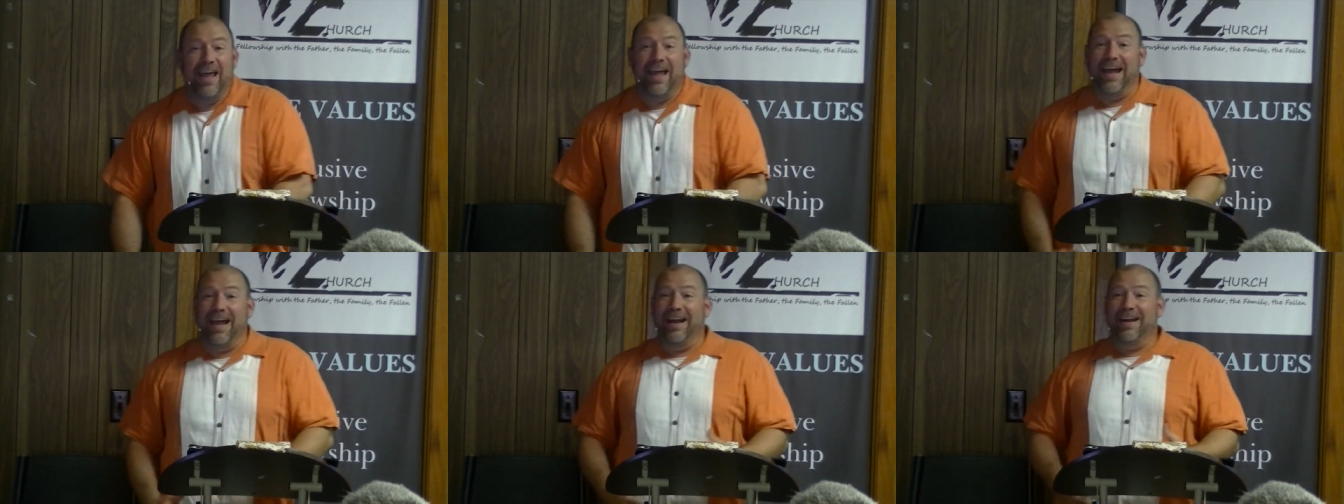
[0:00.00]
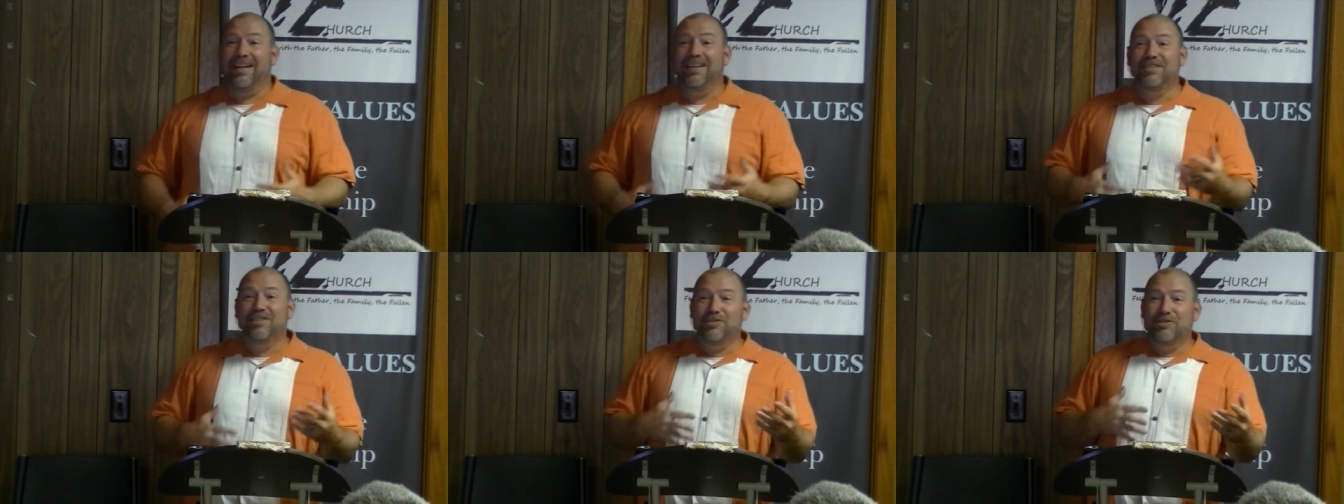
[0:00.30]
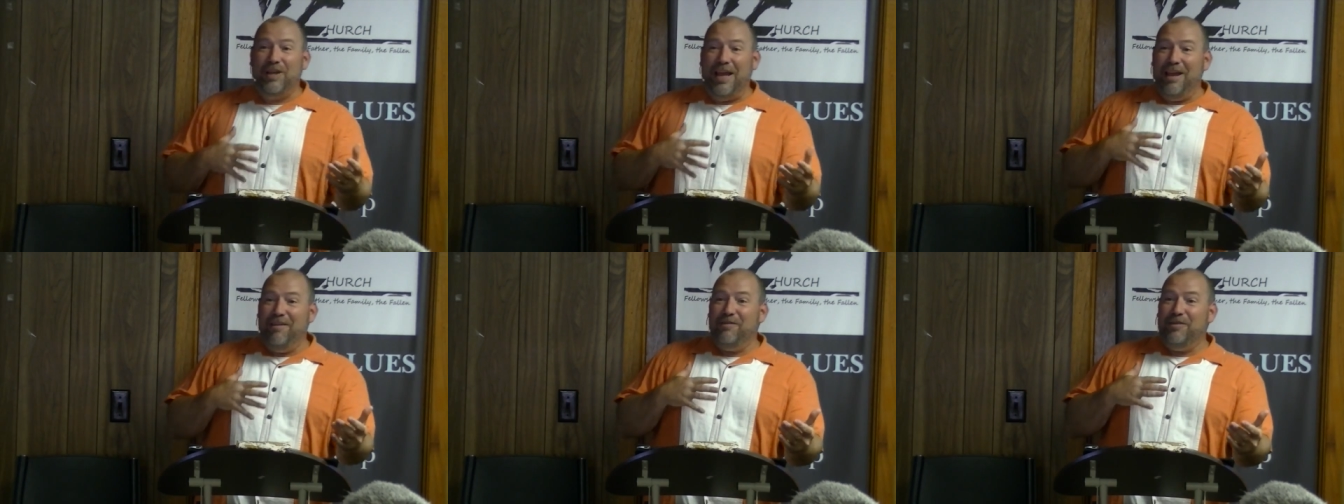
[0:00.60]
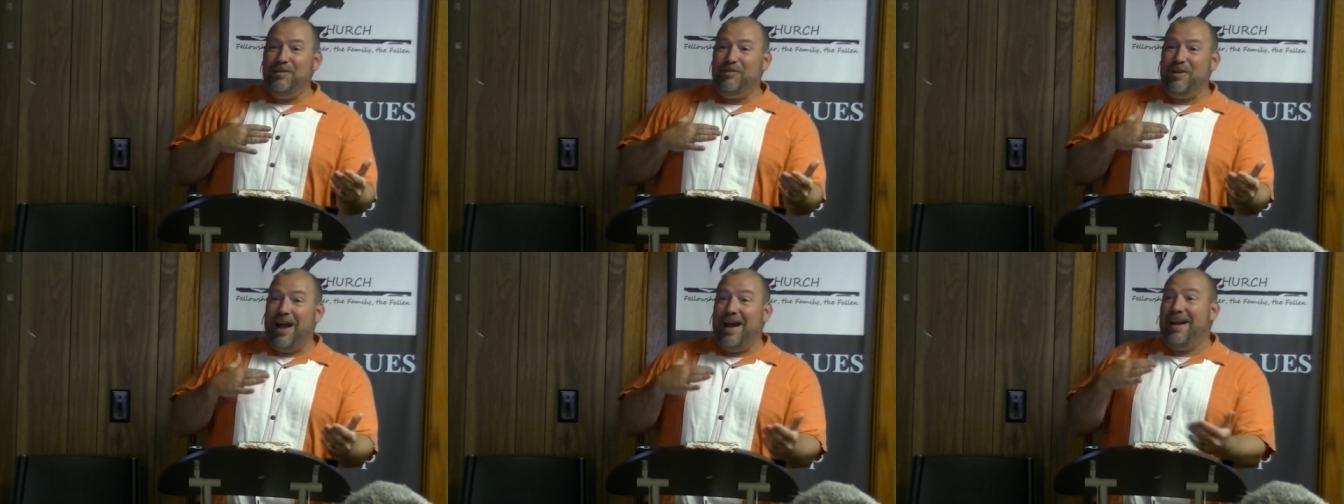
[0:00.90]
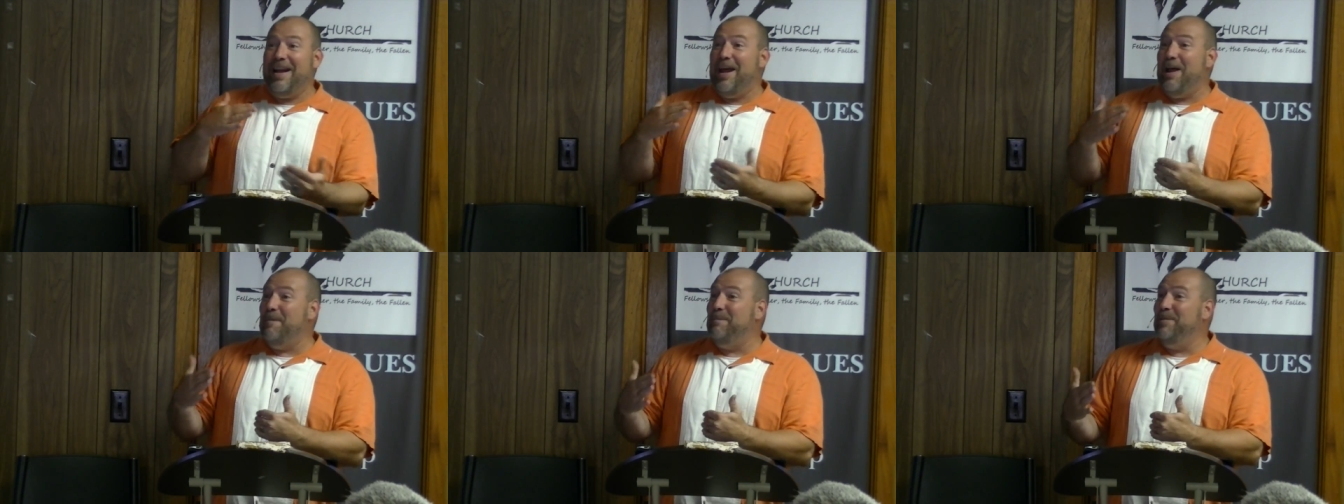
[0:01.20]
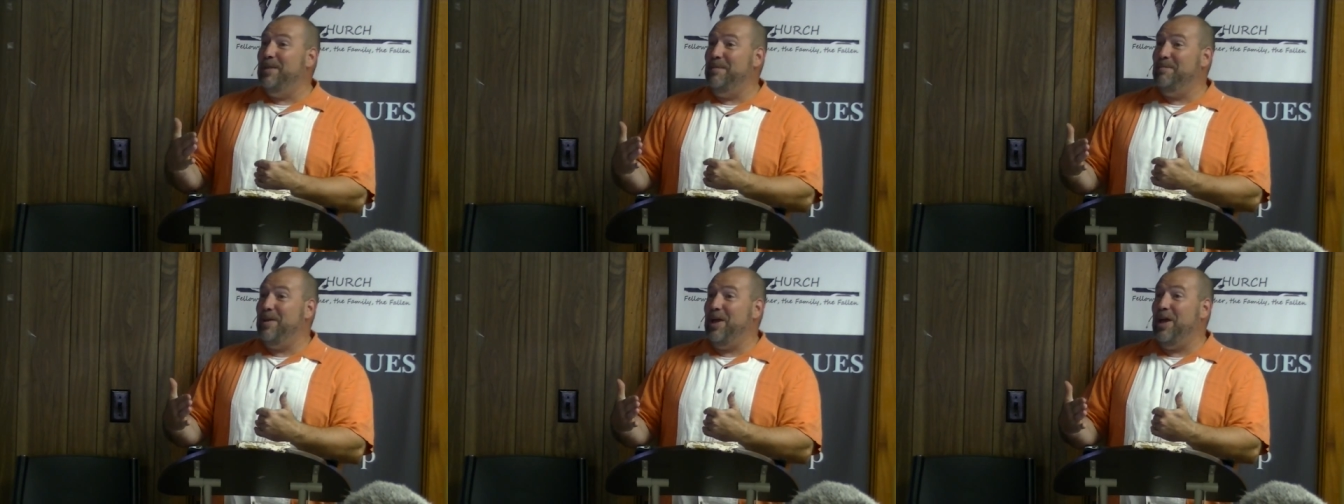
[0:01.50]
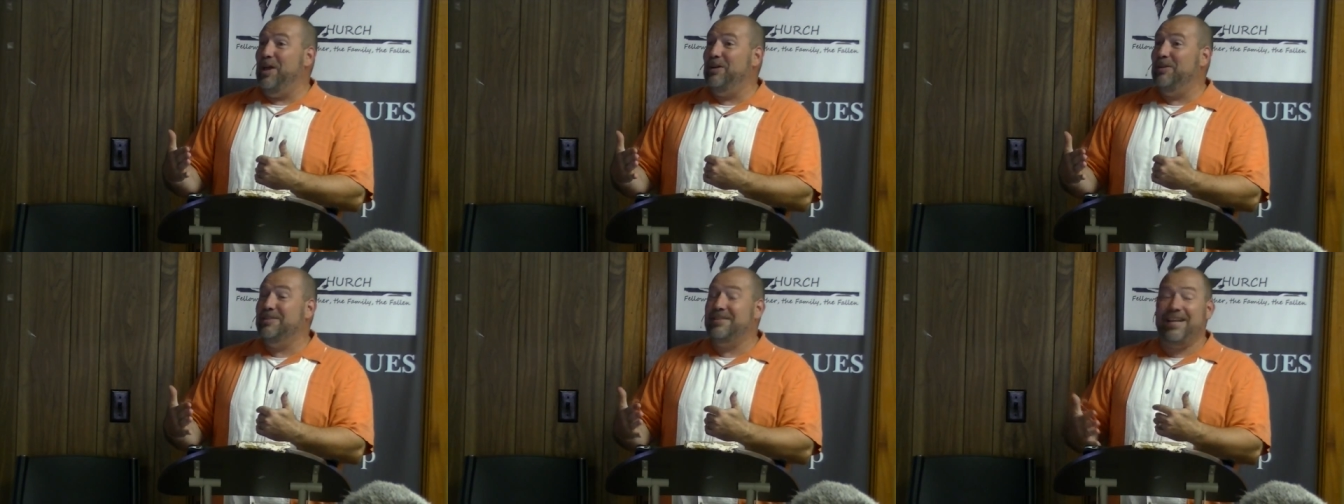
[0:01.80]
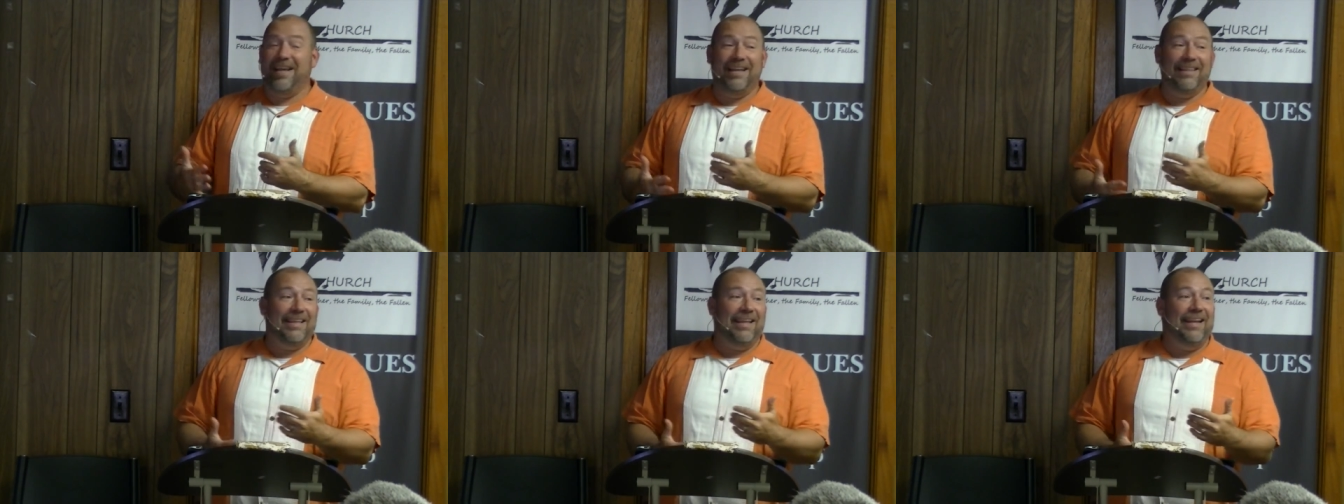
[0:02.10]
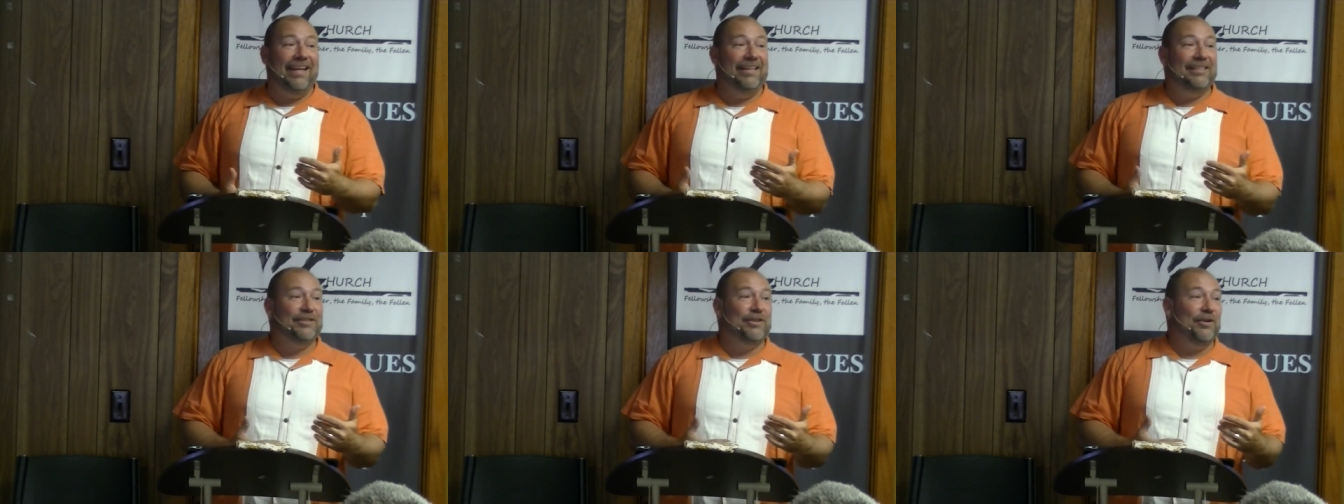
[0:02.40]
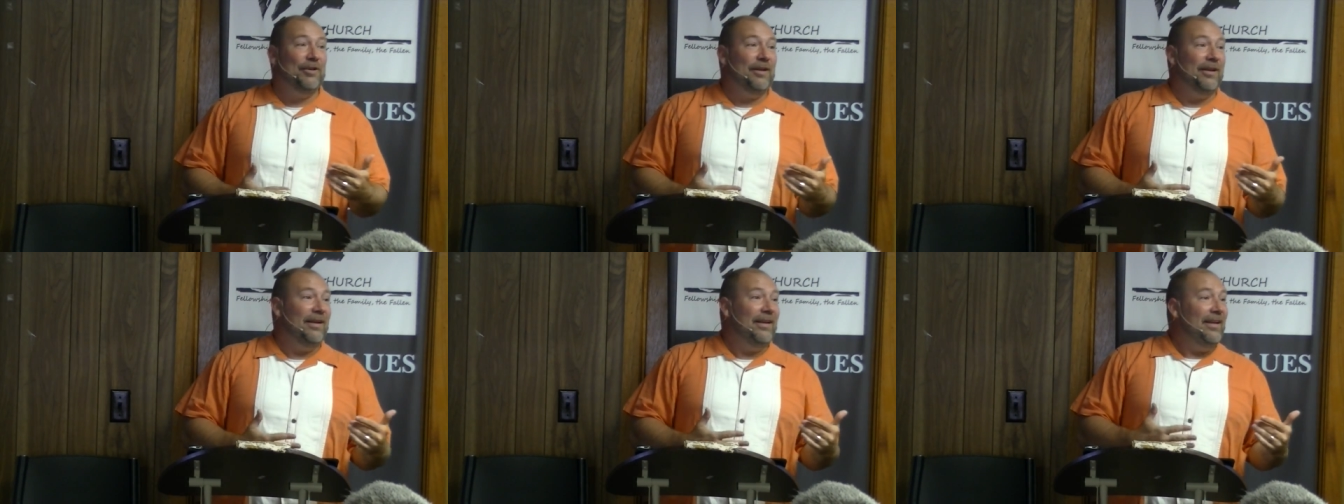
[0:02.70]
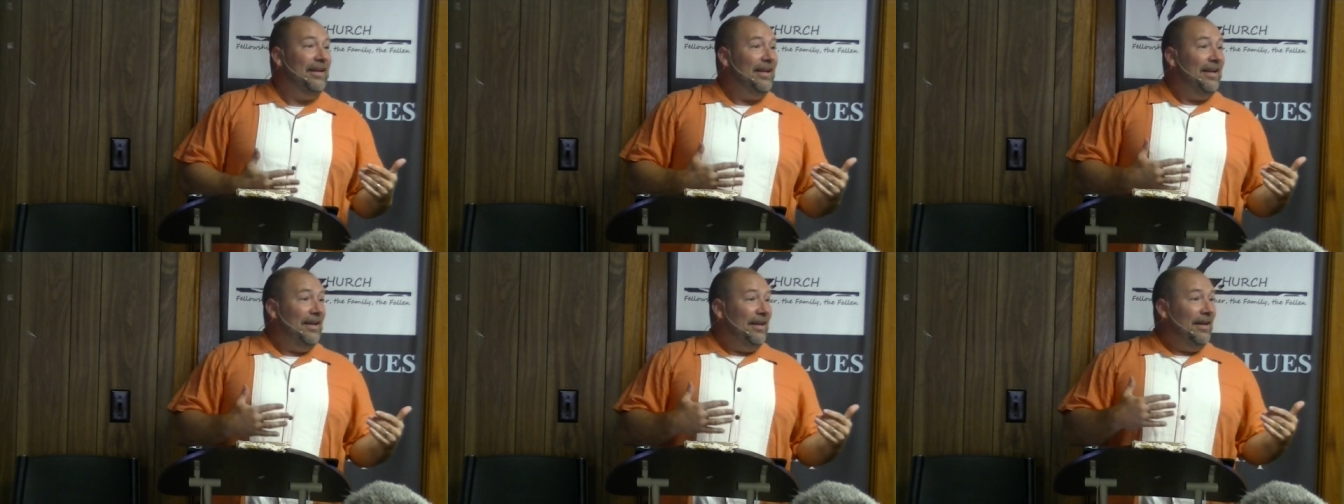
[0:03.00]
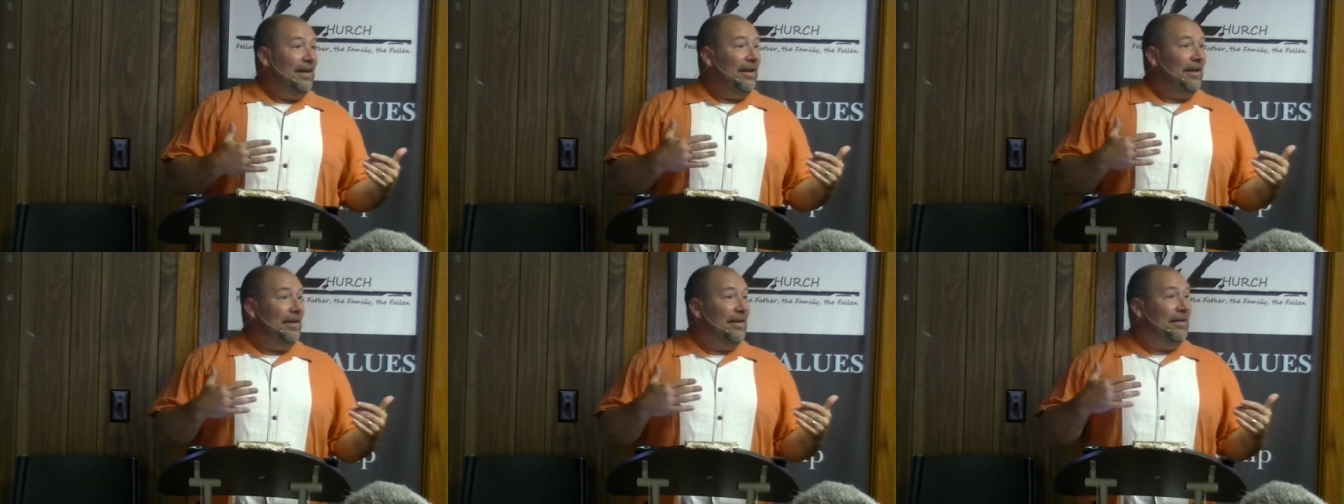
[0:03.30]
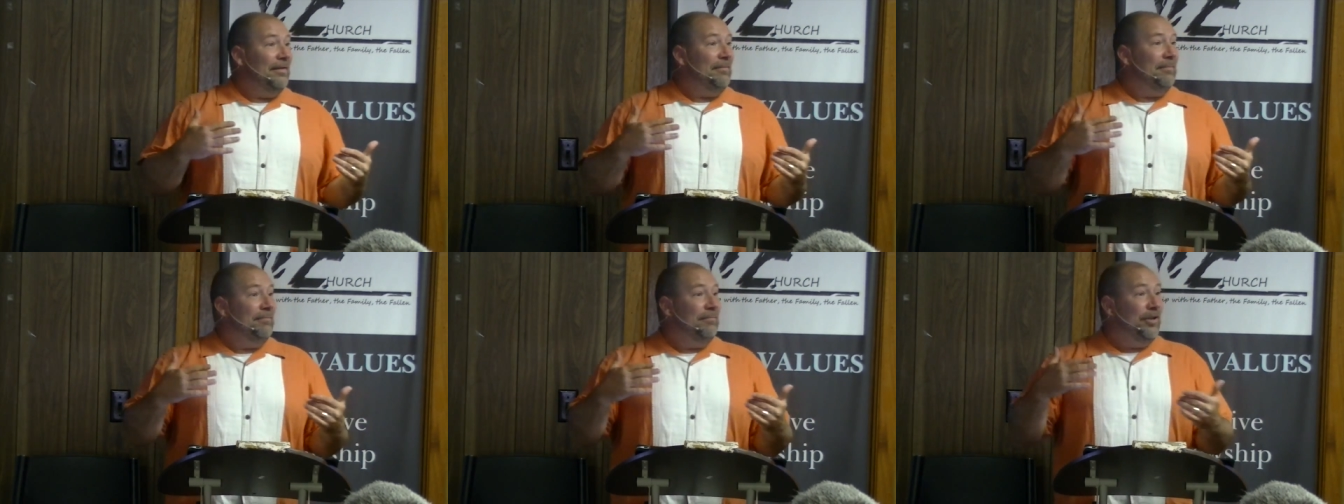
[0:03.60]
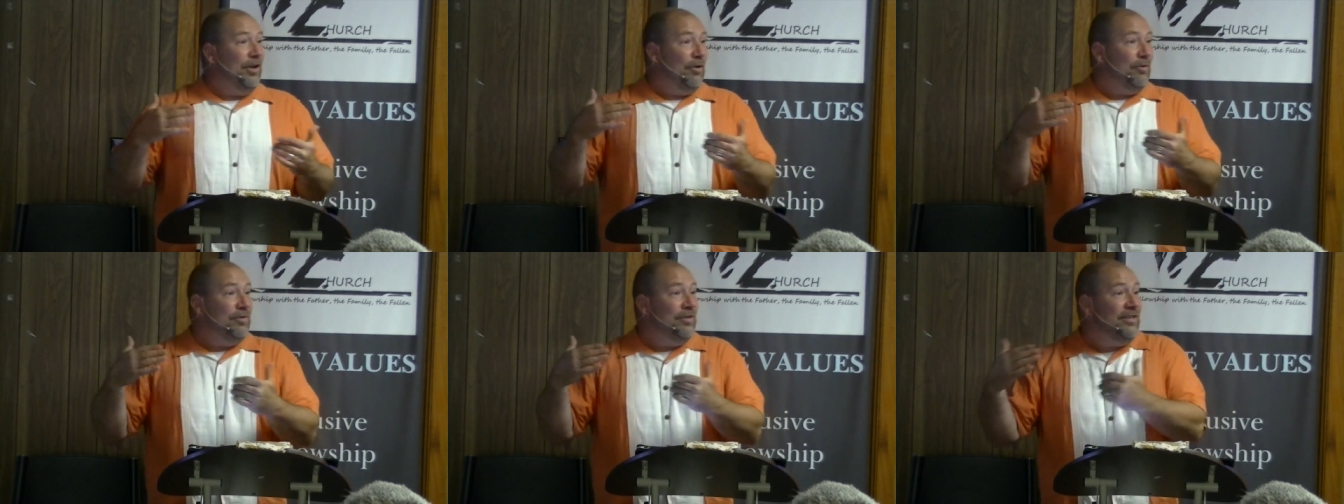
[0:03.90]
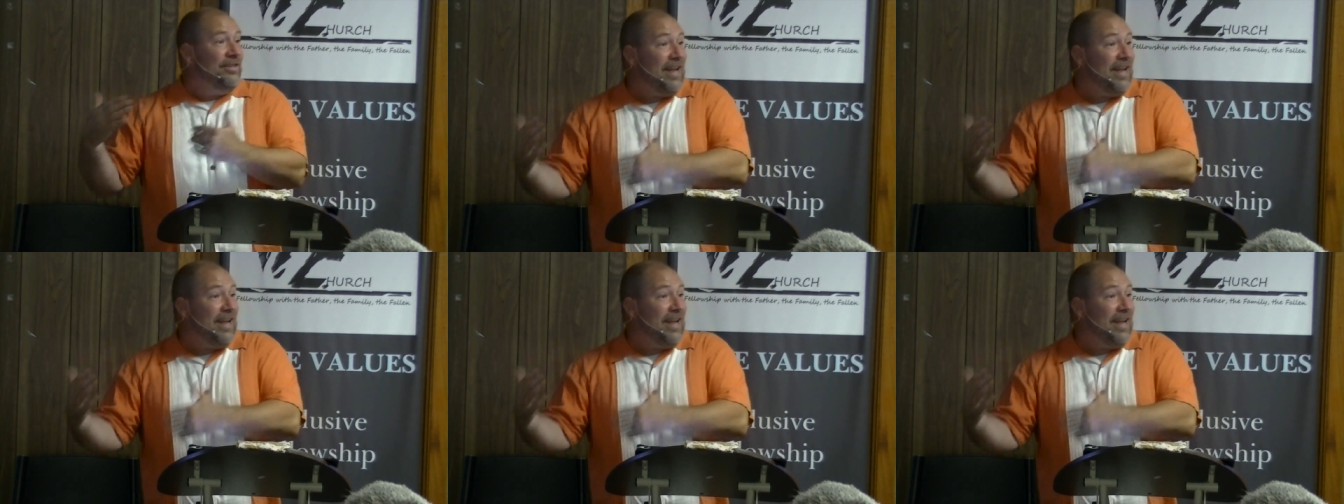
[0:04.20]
And he's even trying to help them to understand that he's going to,